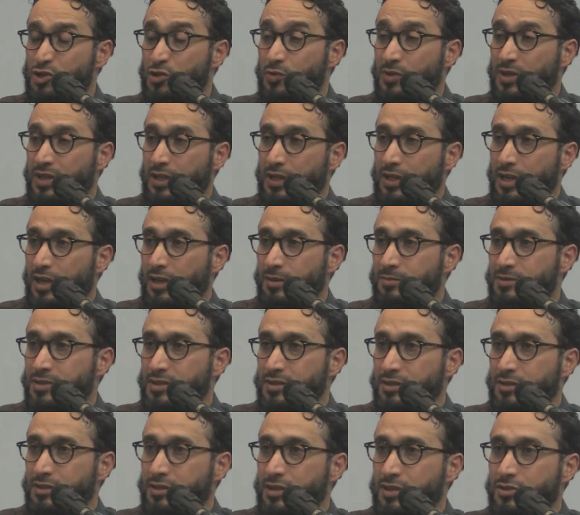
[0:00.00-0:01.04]
student came
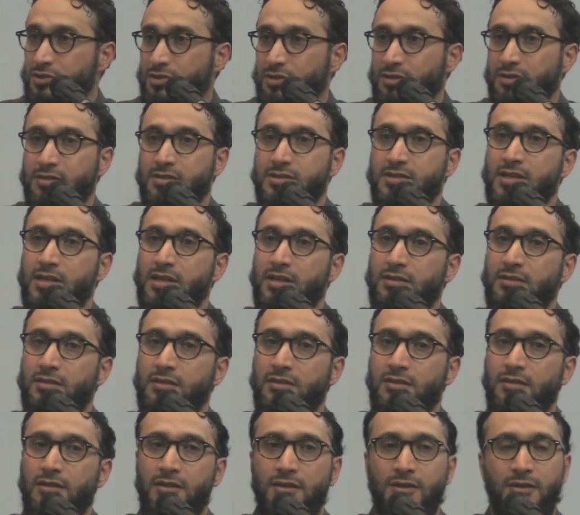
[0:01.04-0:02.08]
to the teacher and
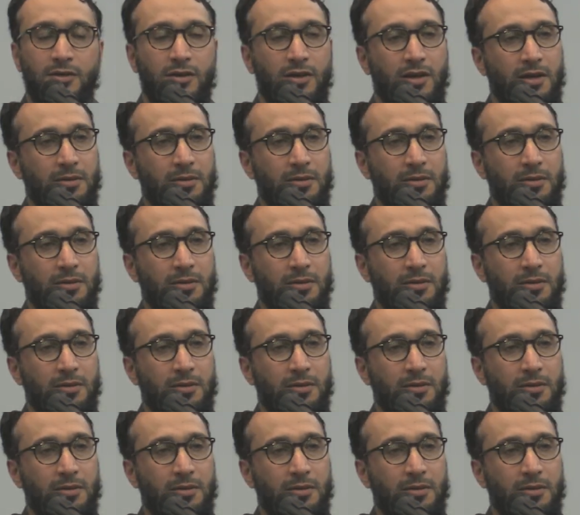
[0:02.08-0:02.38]
said, you